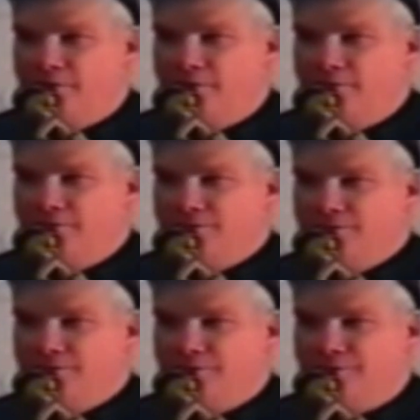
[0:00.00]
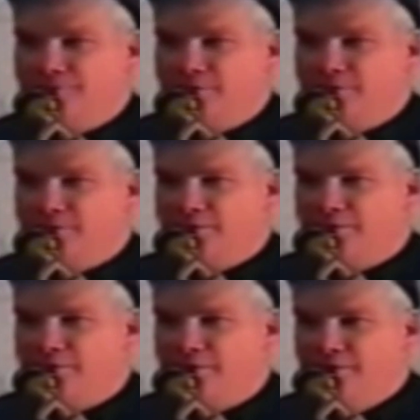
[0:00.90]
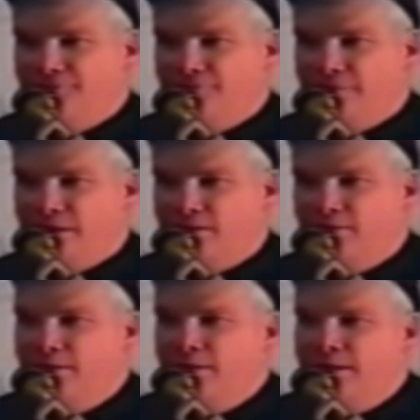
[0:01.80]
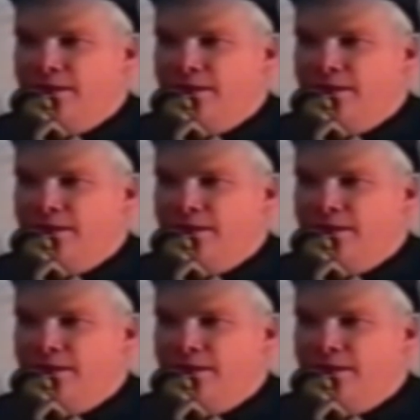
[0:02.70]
turned over to special authorities who now